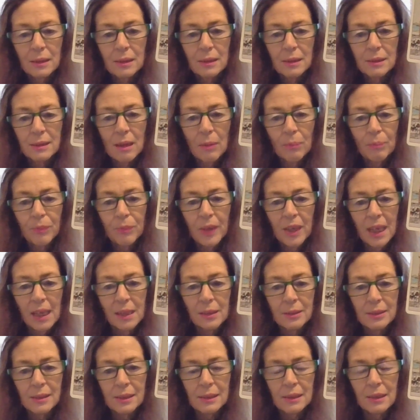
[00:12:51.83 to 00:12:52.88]
something
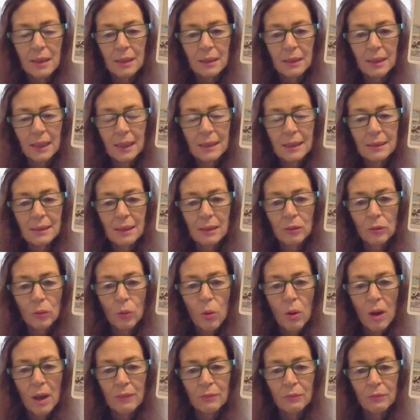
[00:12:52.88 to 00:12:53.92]
else that isn't
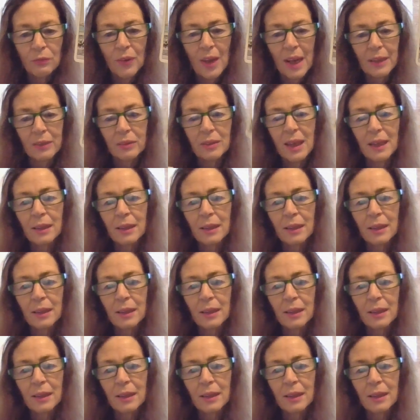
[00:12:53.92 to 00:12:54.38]
quite valid.